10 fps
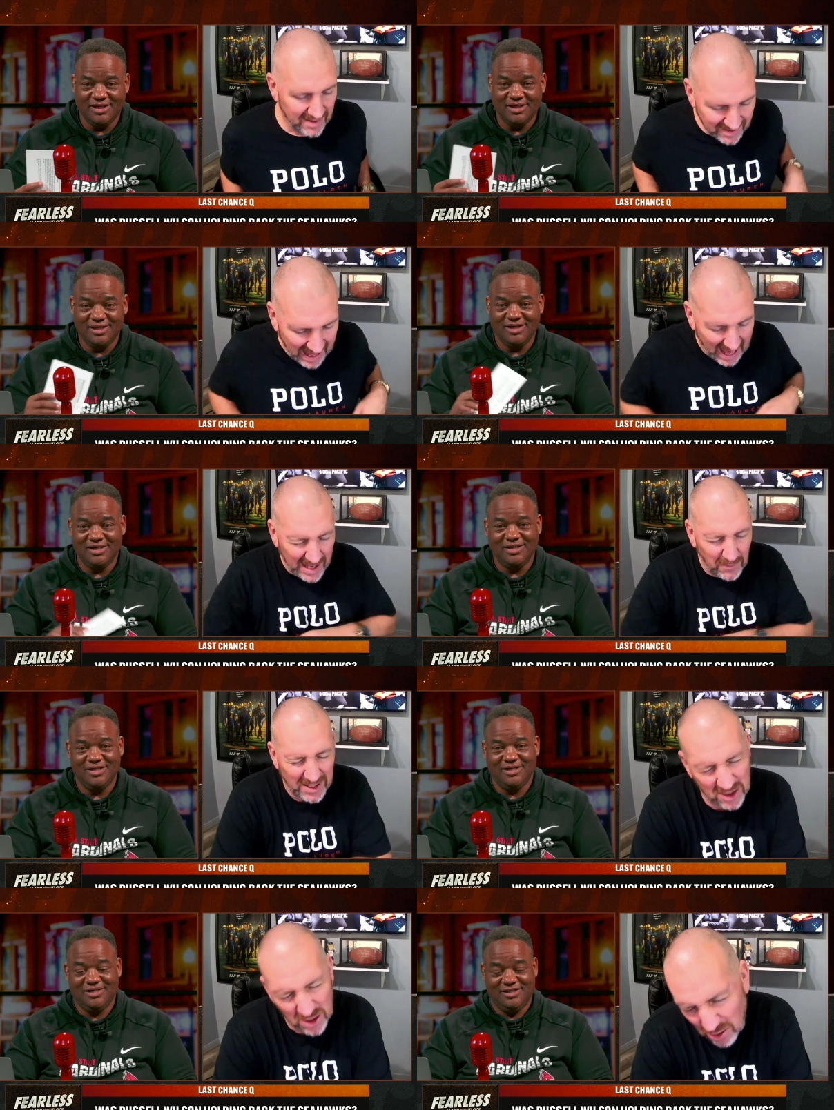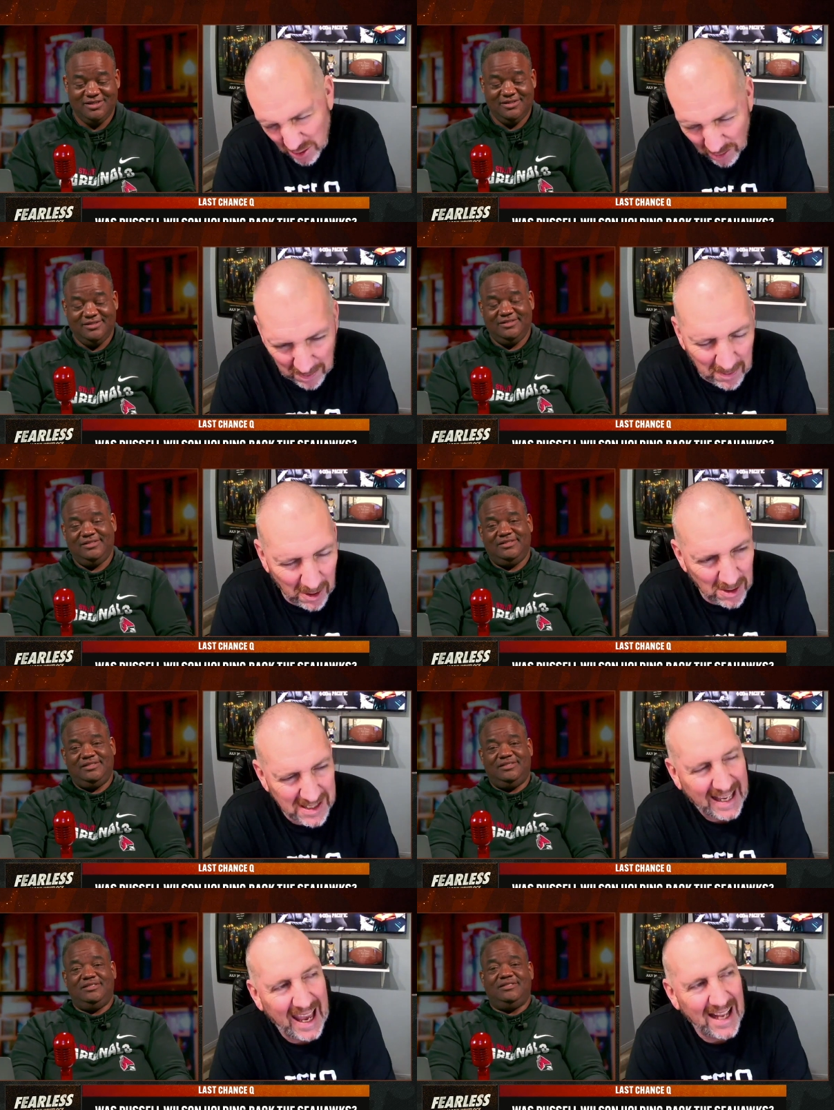Speaker 1: Nah, he went to two Super Bowls.
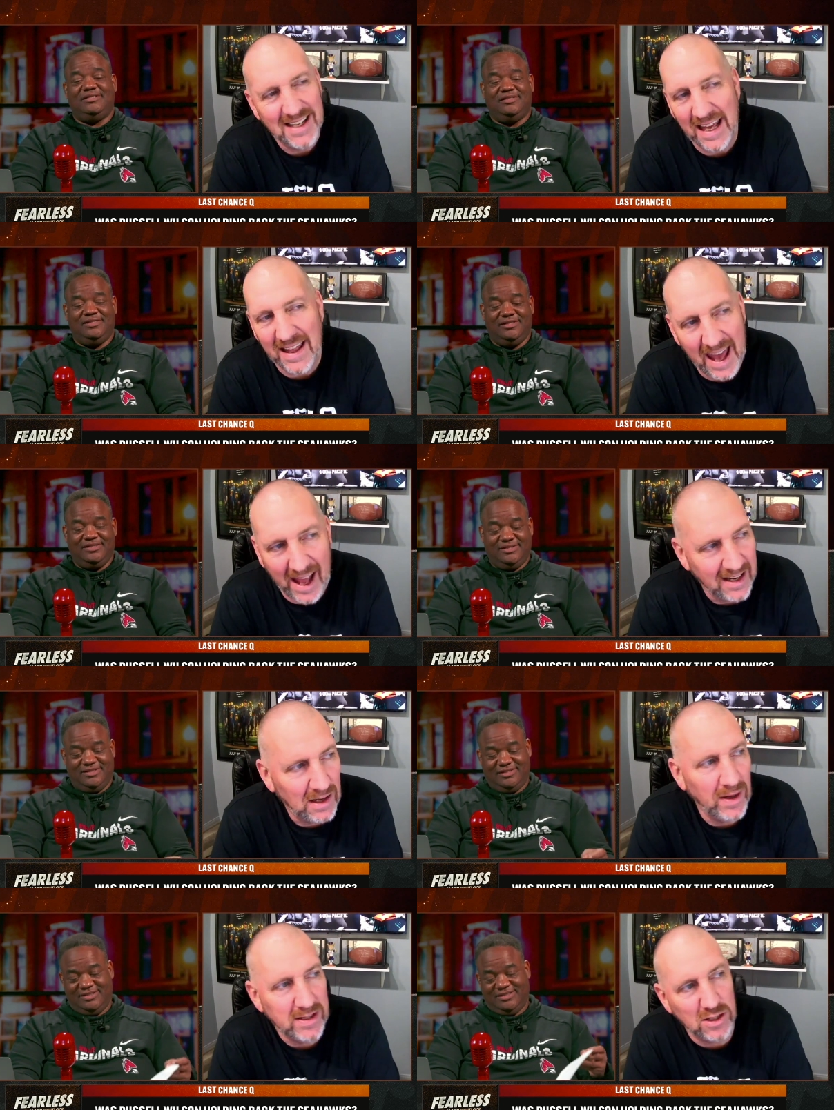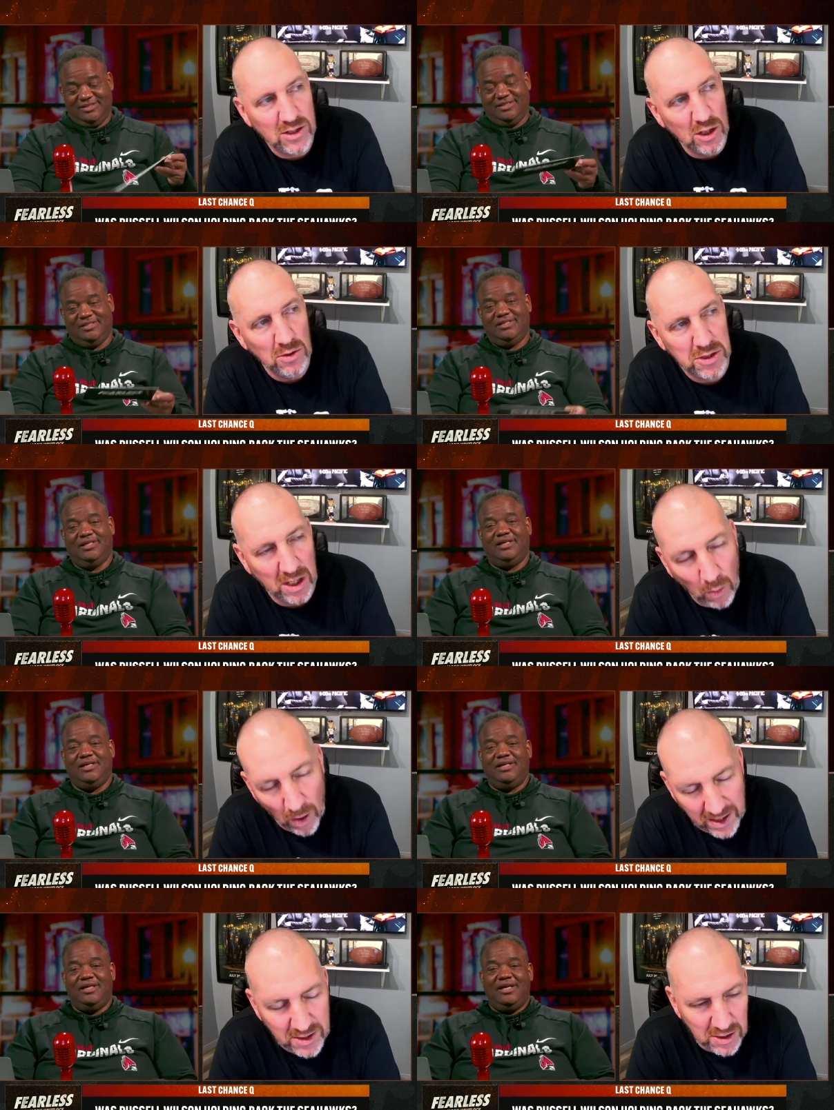I can't say that. He went to two, should have
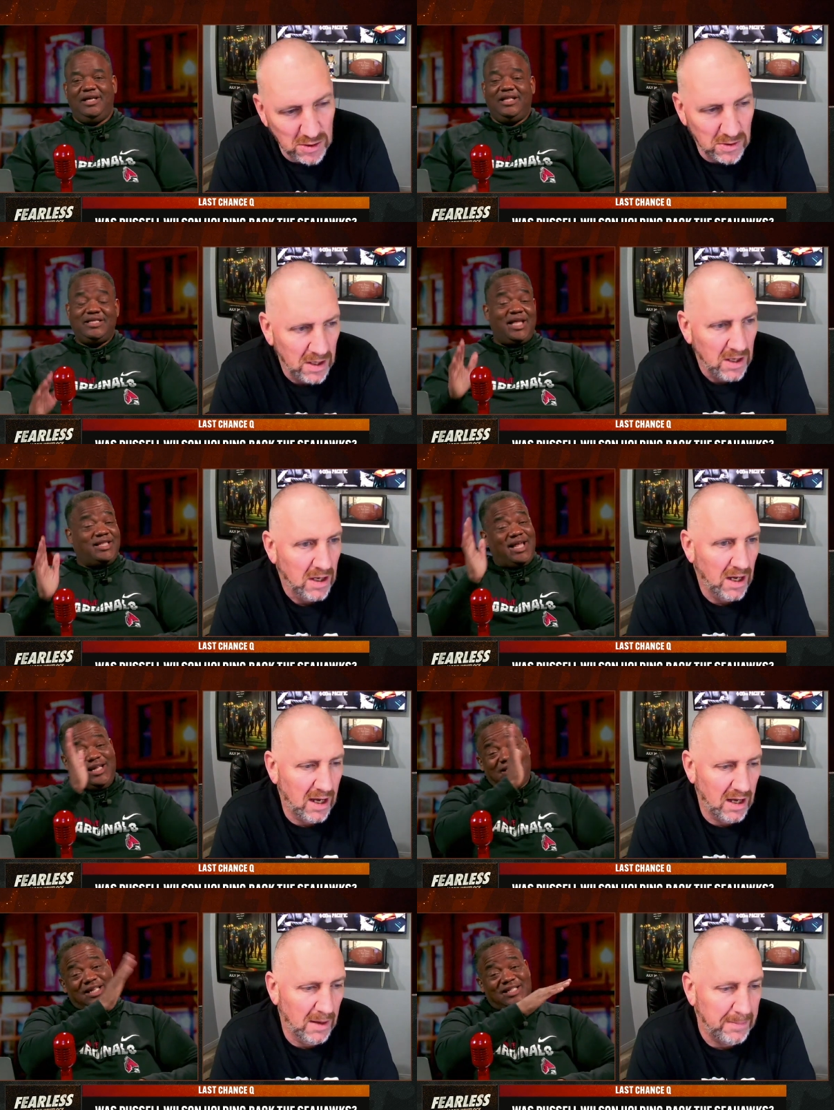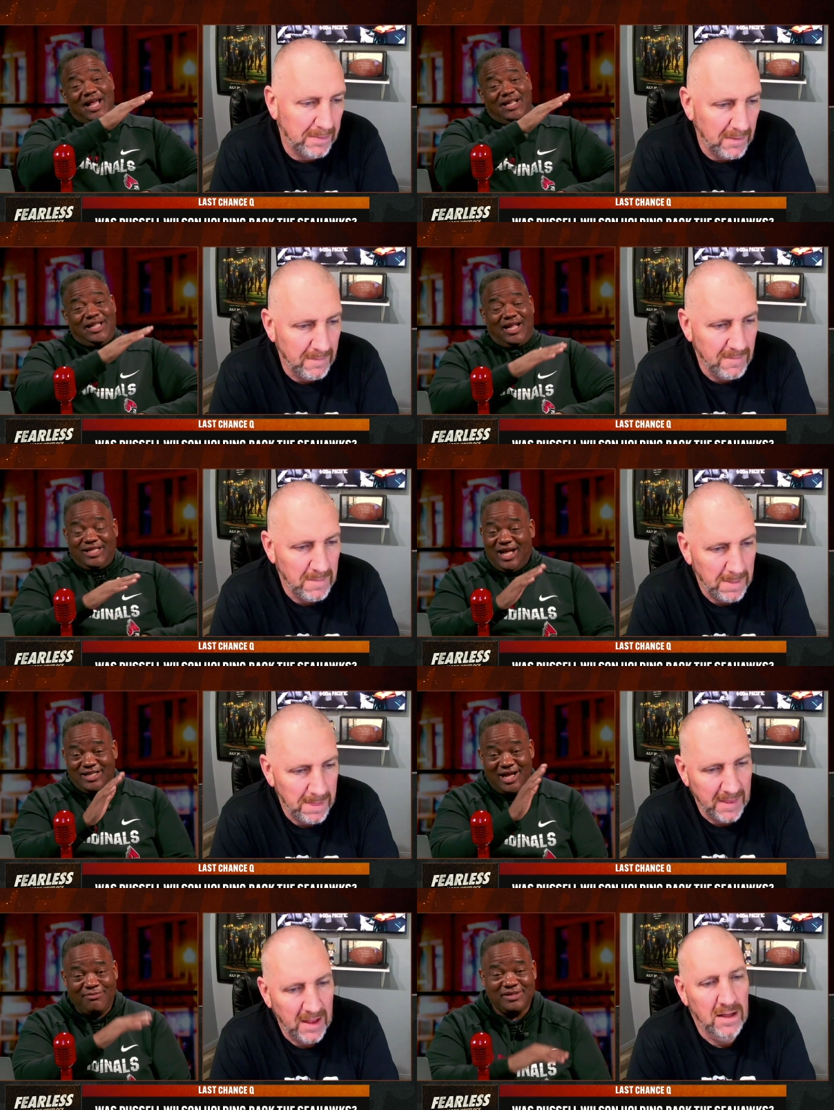won two. That
Speaker 2: that's uh, that that
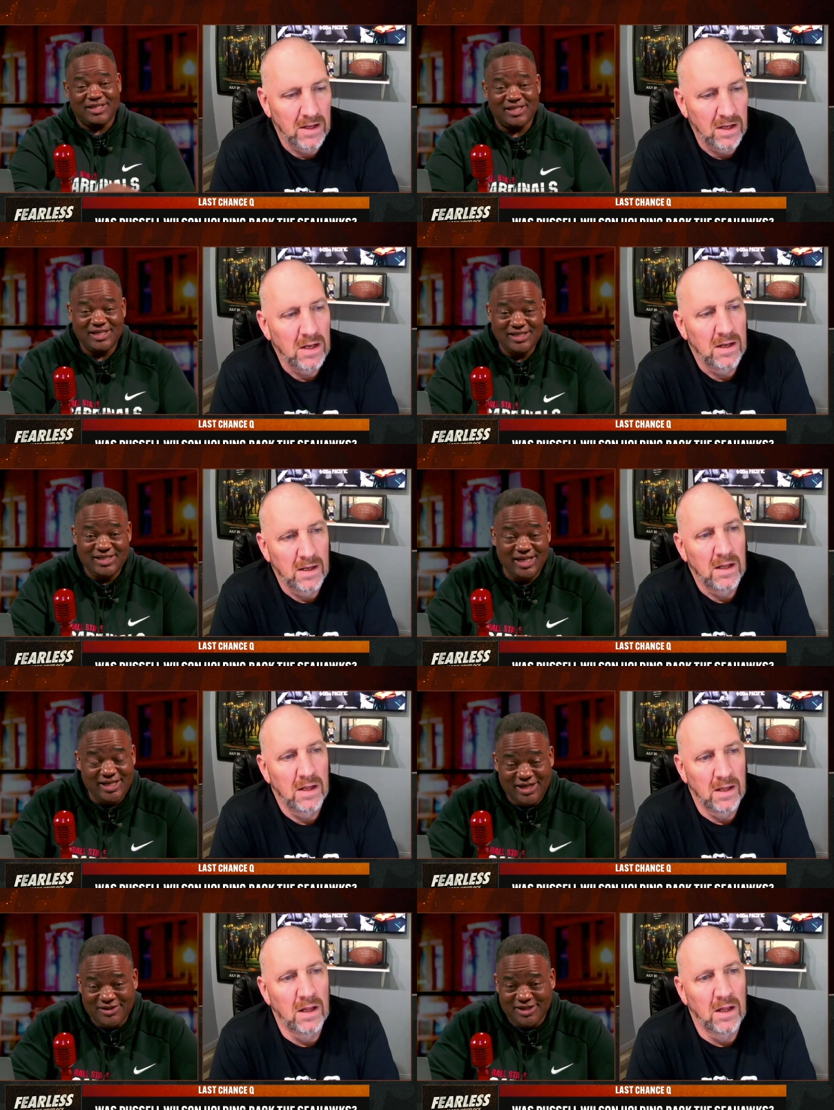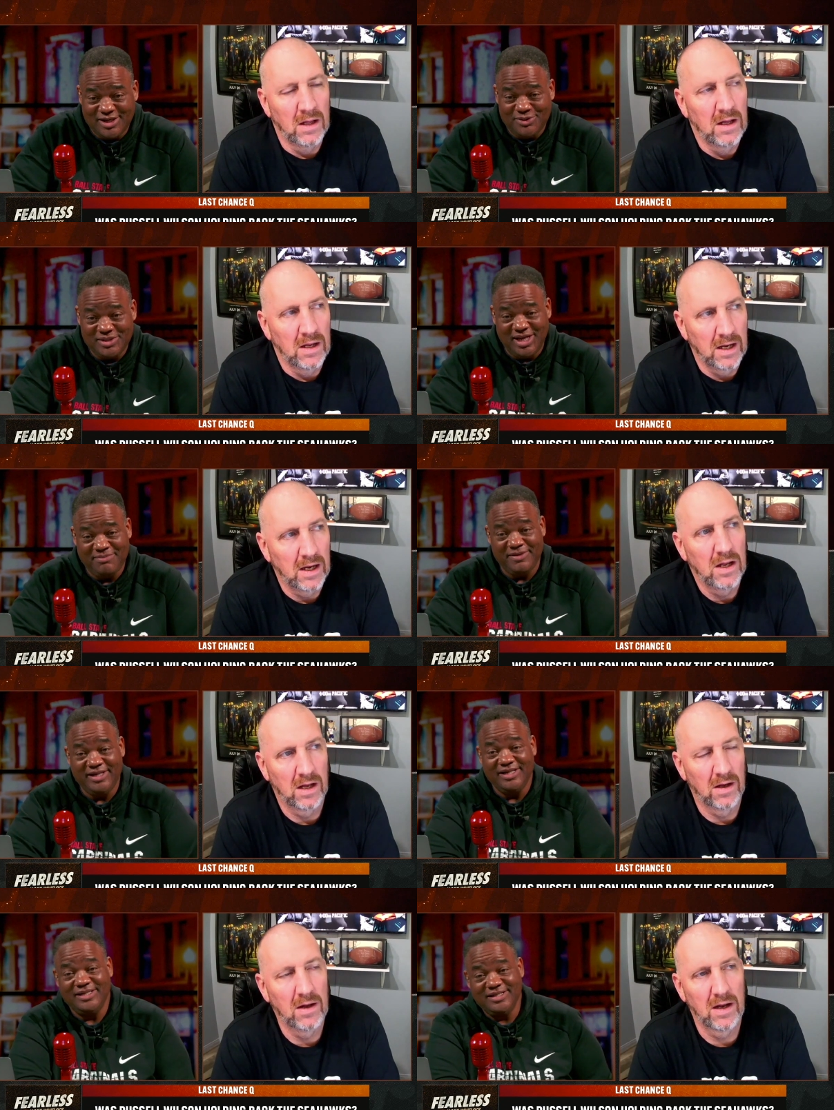that that was ten years ago, J
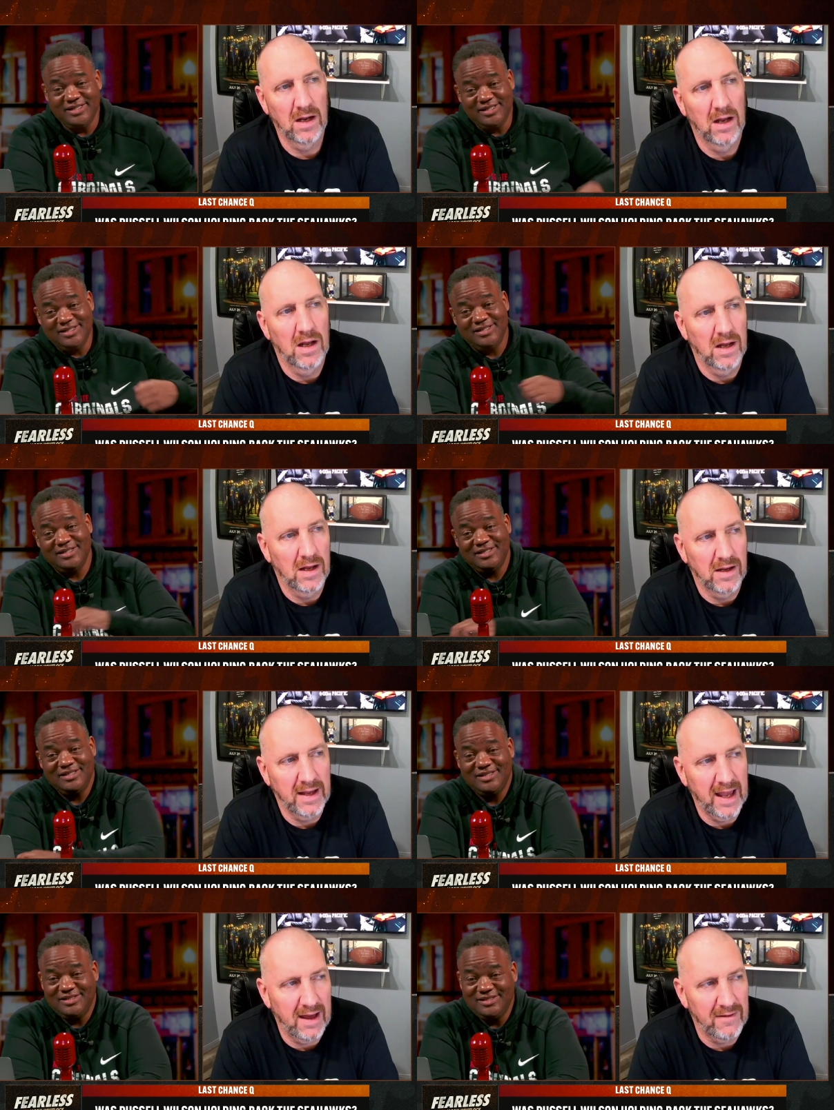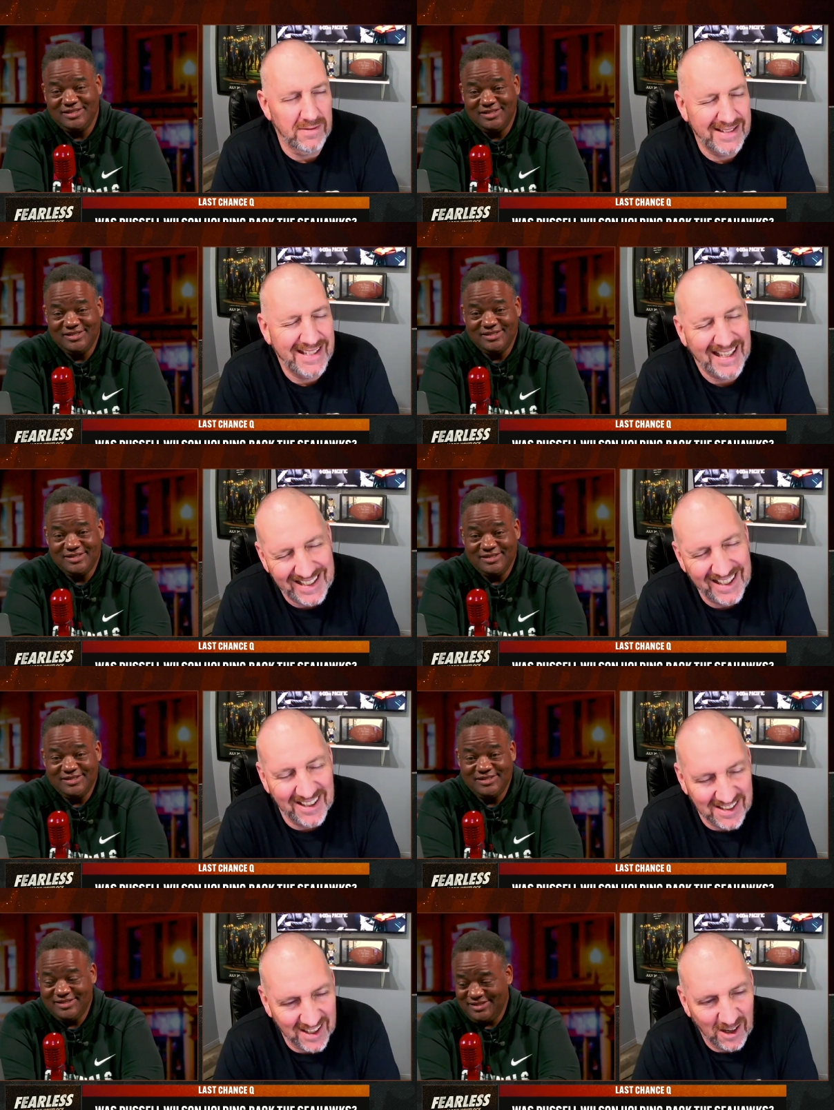B.
Speaker 1: Yeah, six
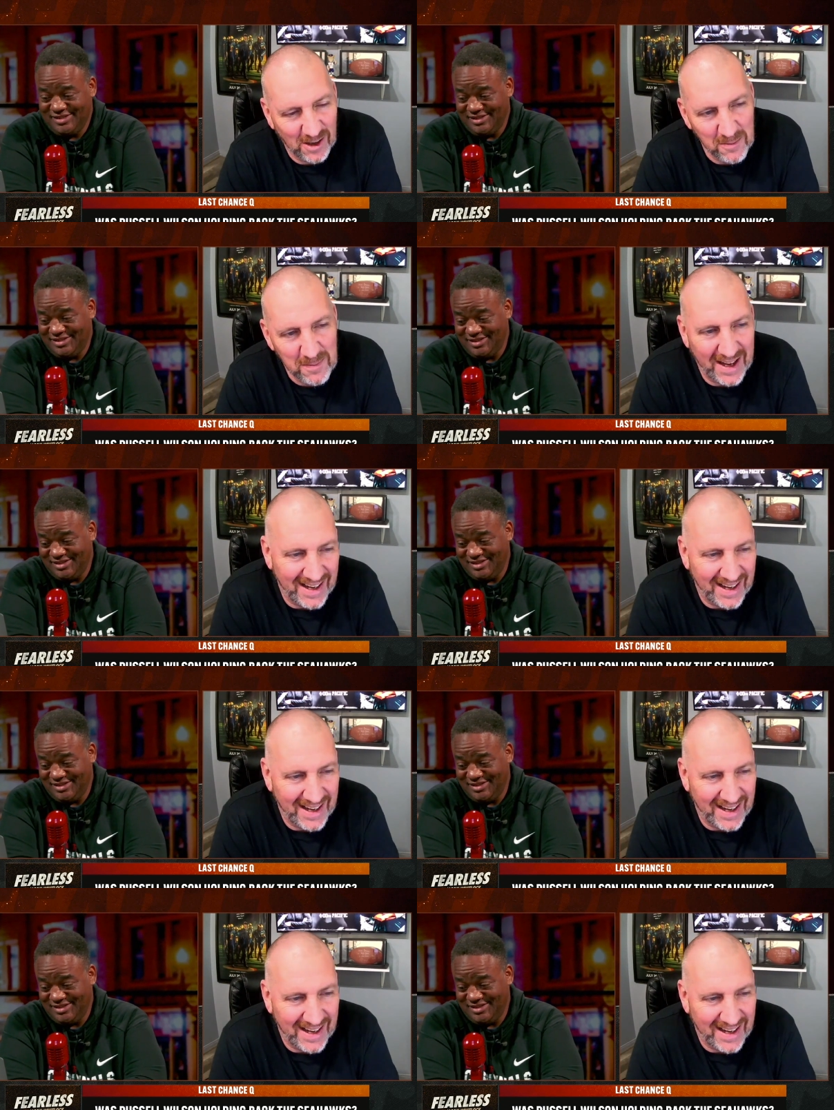years ago. But